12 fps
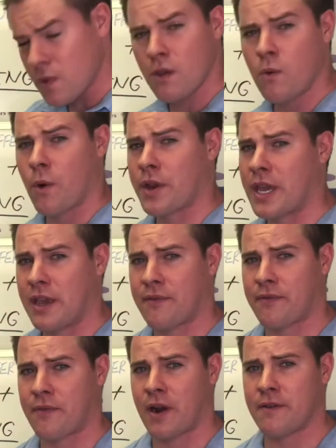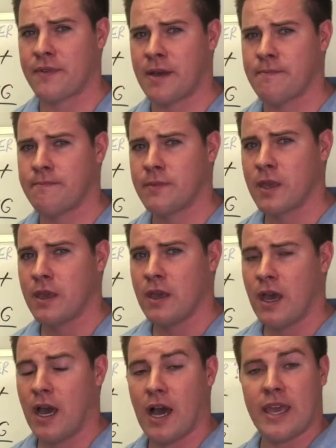working in front of them,
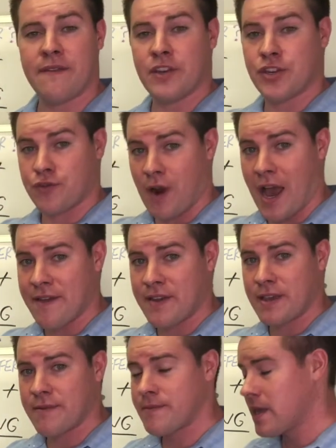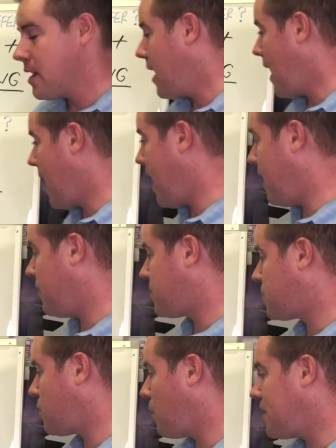even driving. And
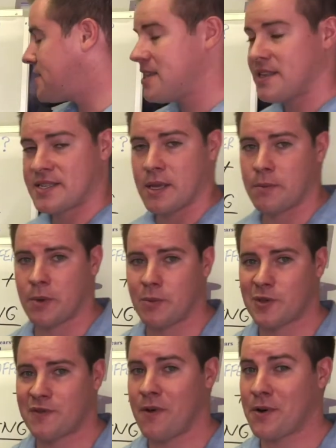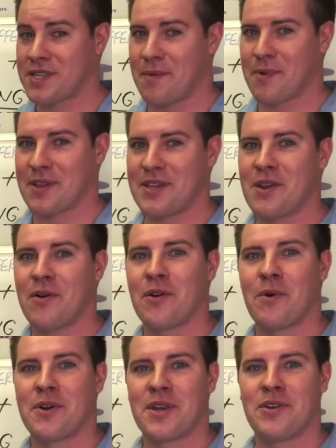so we see the symptoms. Folks typically don't know
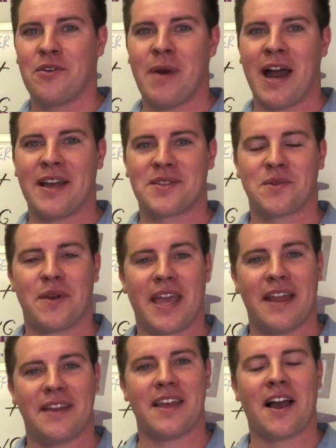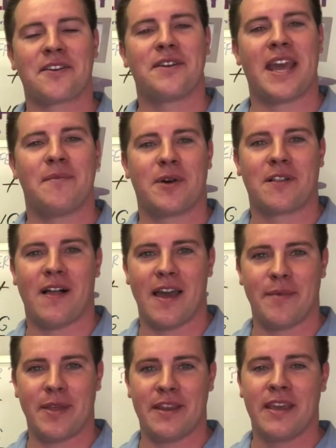what to do about it. So again, Dr. Dan
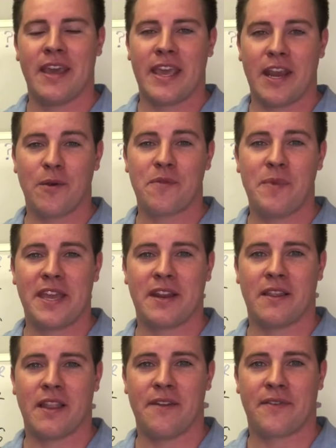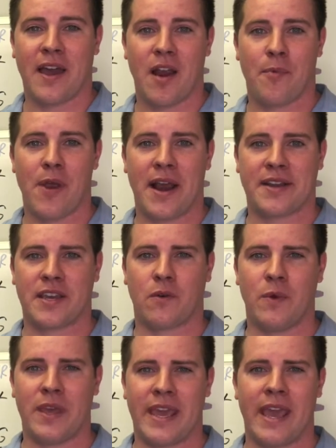McClimon here with Beacon of Life Chiropractic.
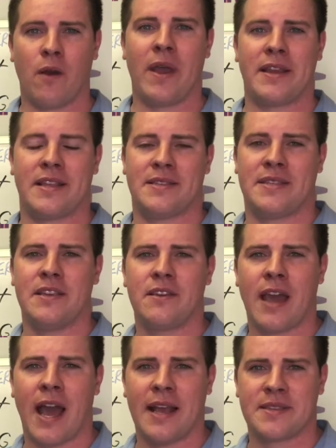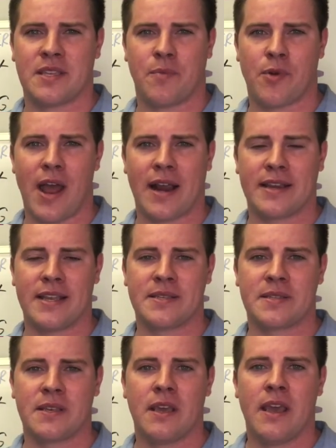We can't wait to see you guys in the practice,